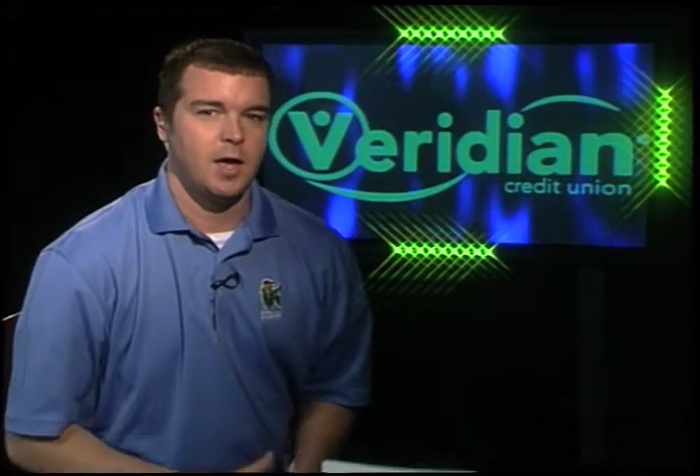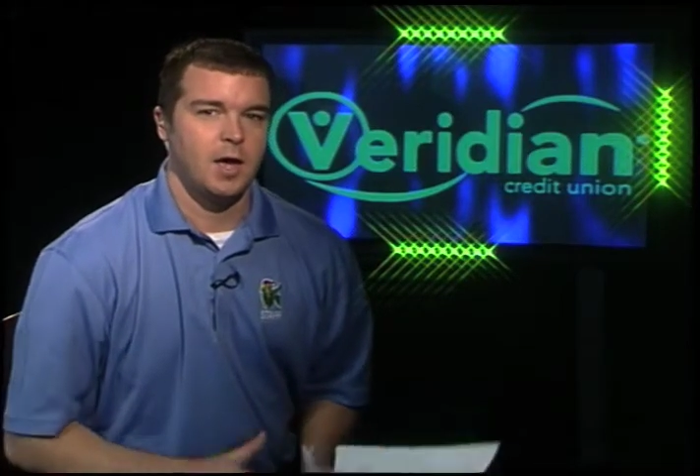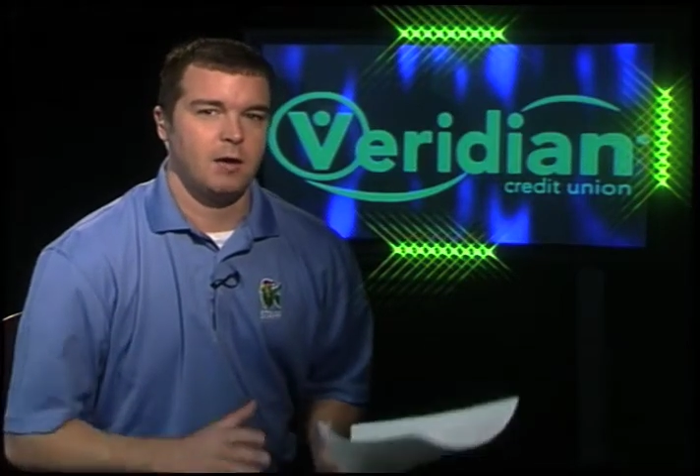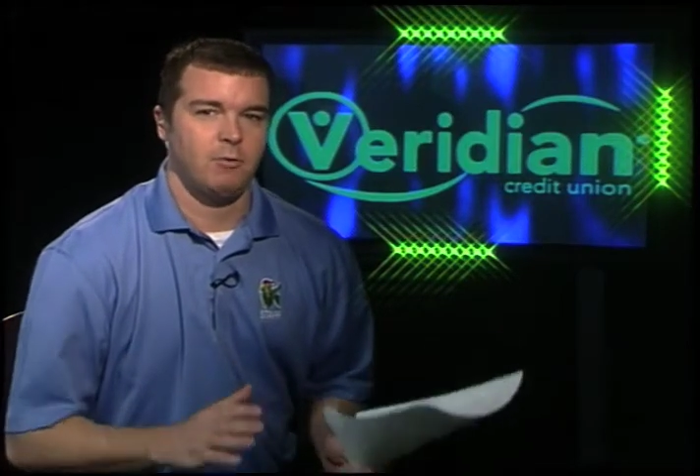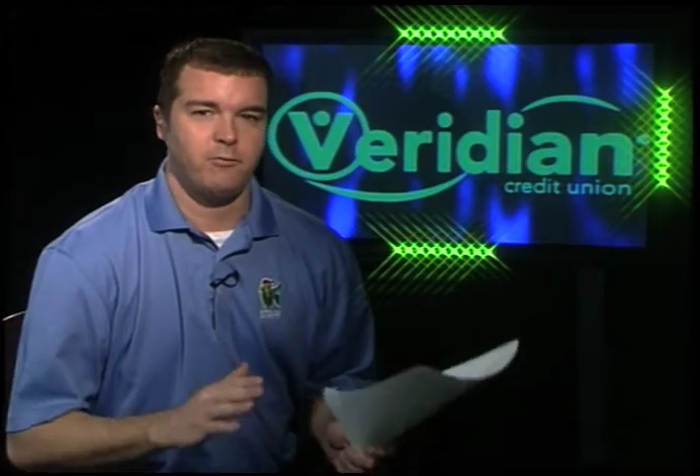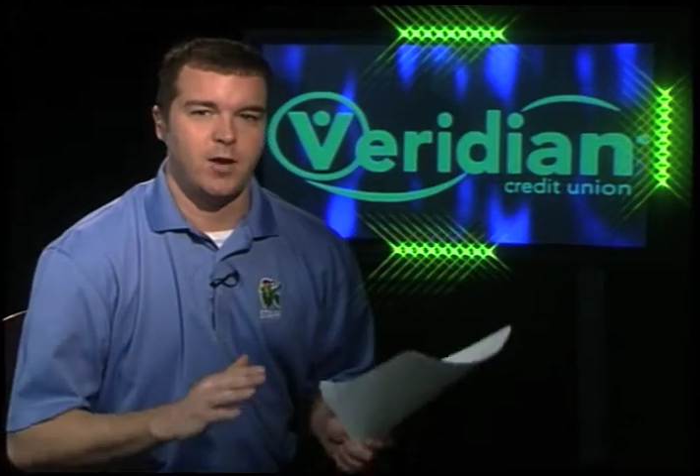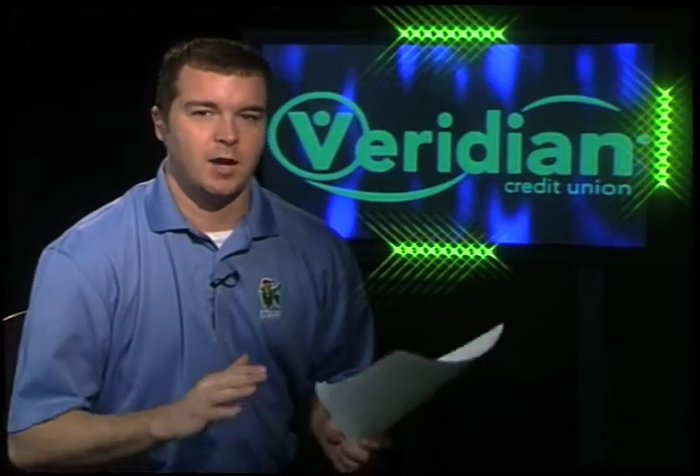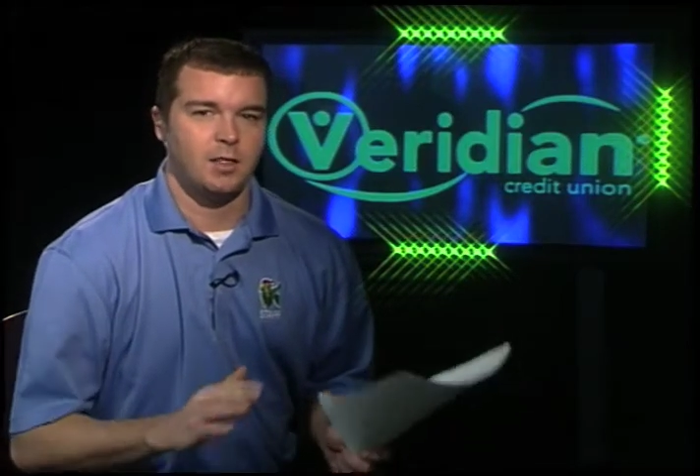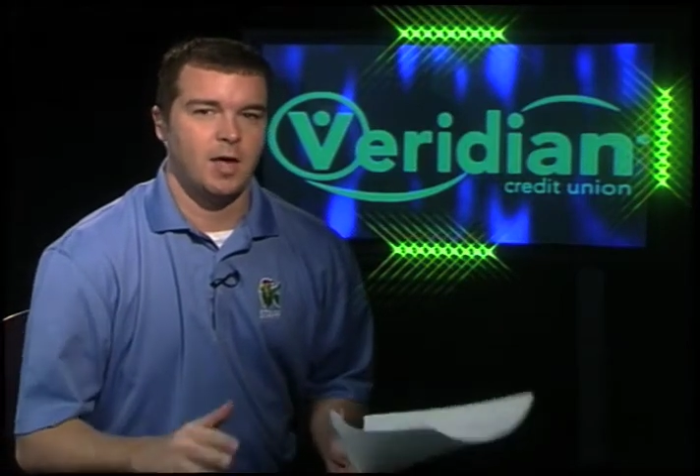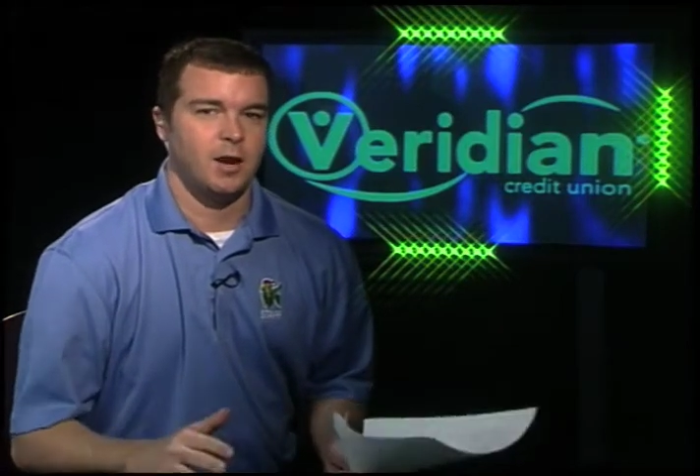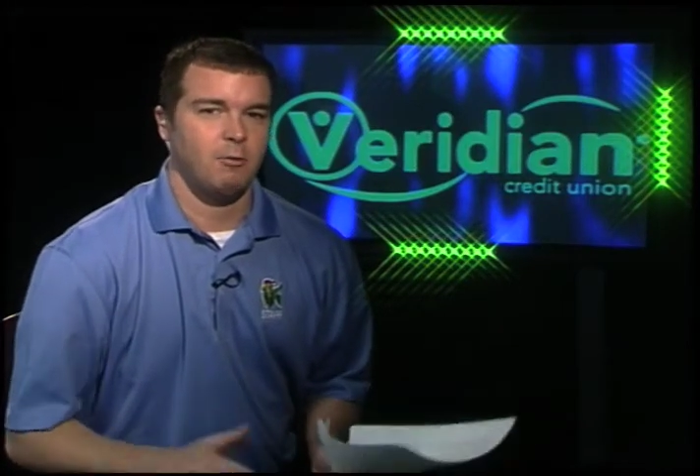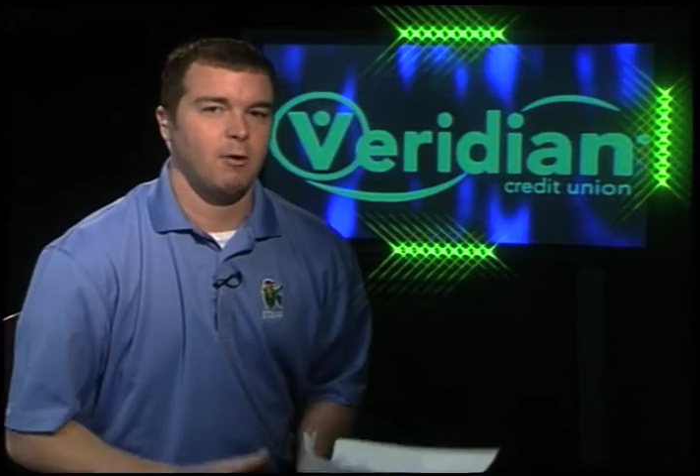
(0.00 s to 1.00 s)
and we've got a
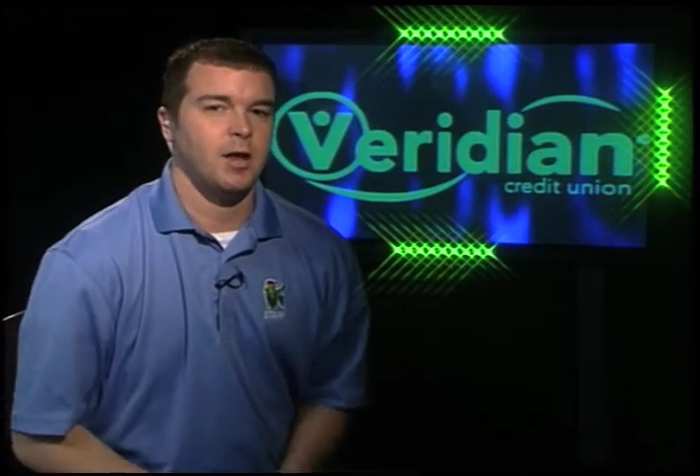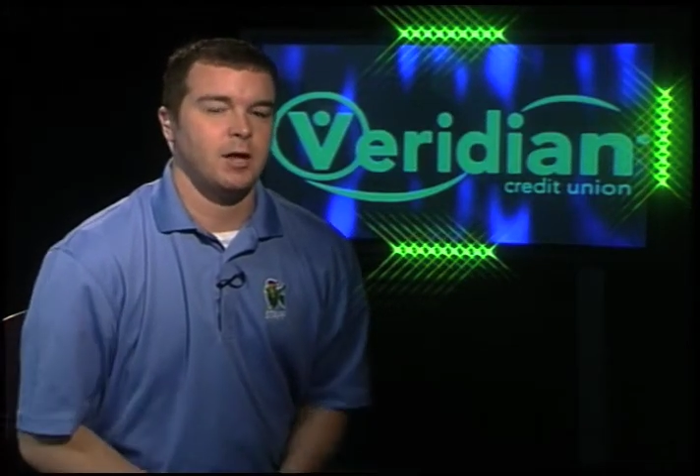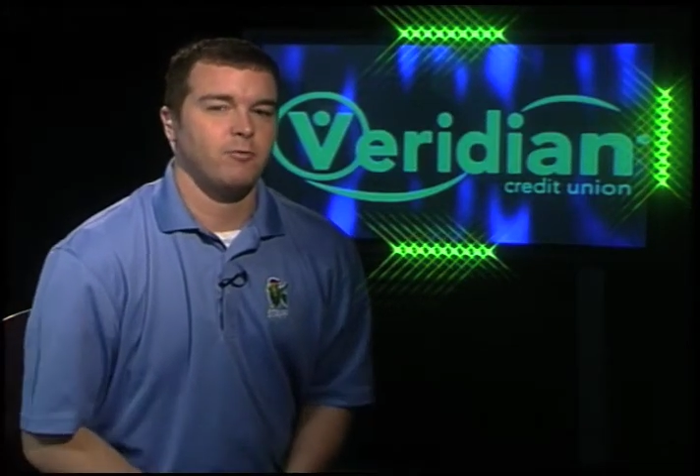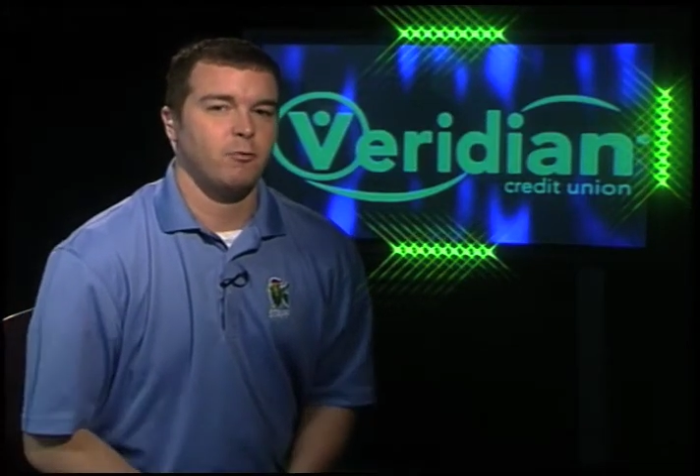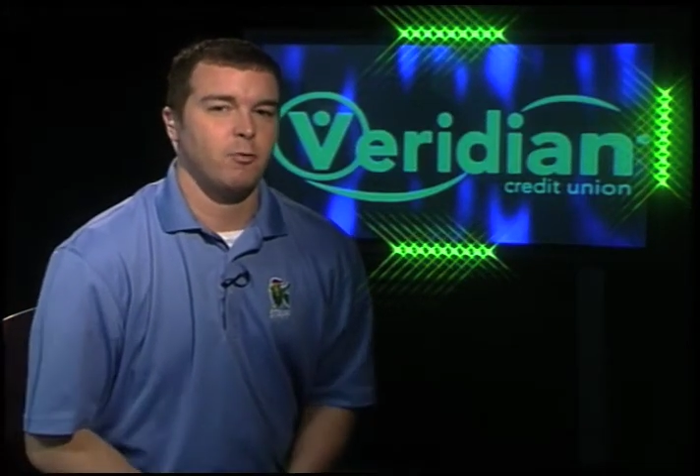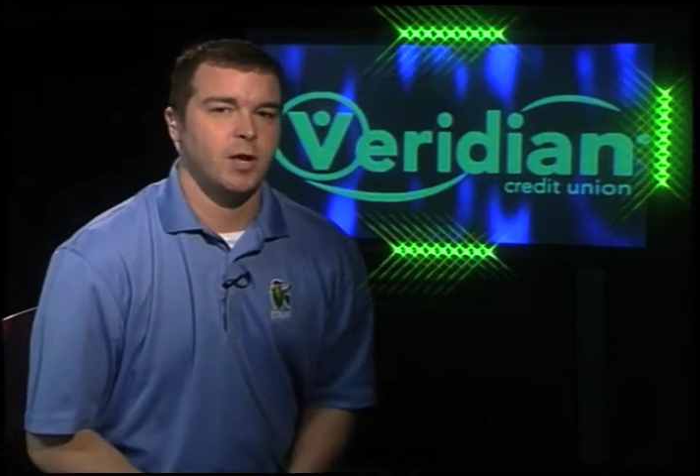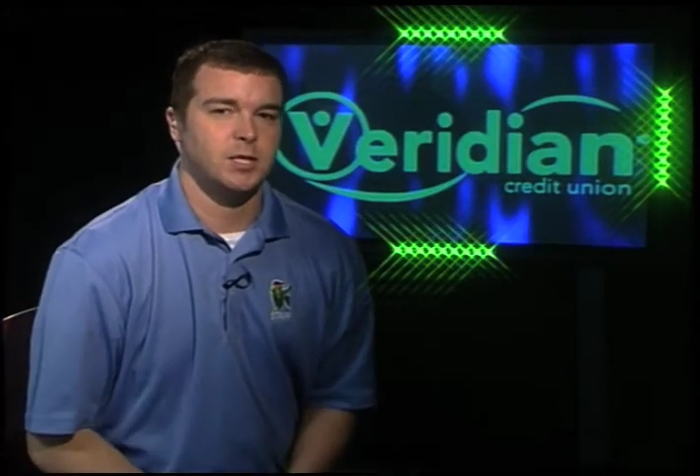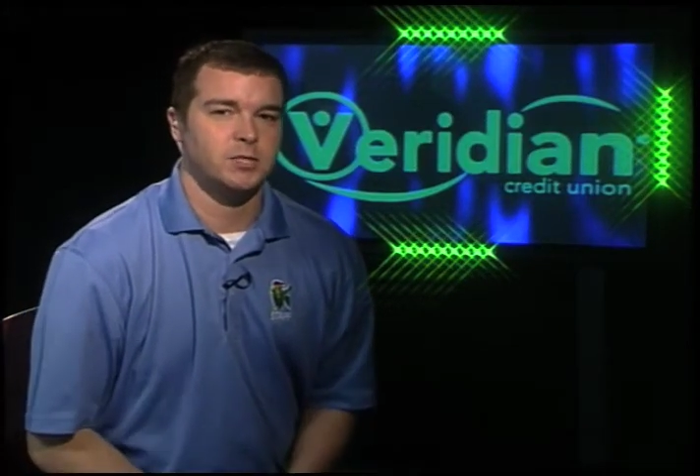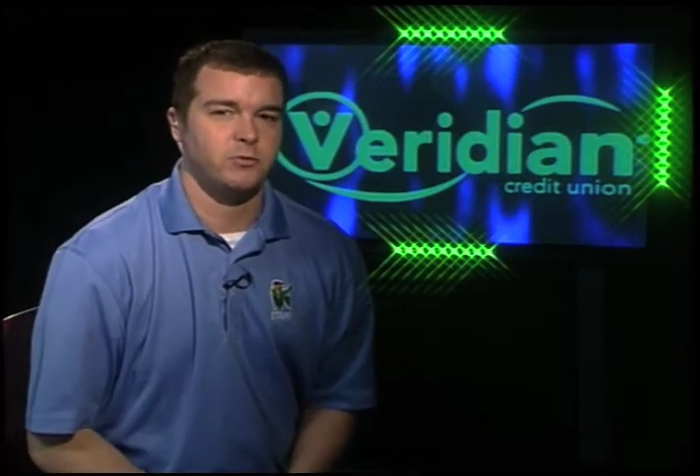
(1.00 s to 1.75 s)
lot of great giveaways